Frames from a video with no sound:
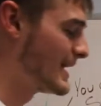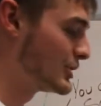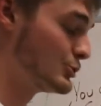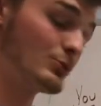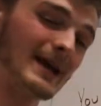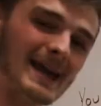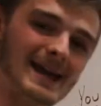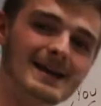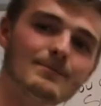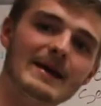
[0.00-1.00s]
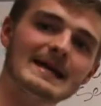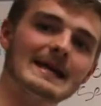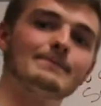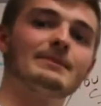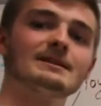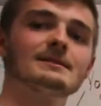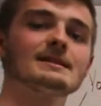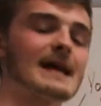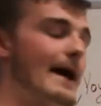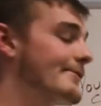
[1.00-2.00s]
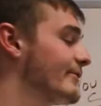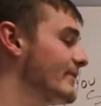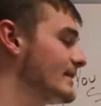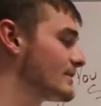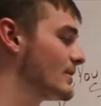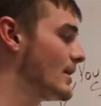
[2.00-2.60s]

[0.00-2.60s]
you can make a business out of it,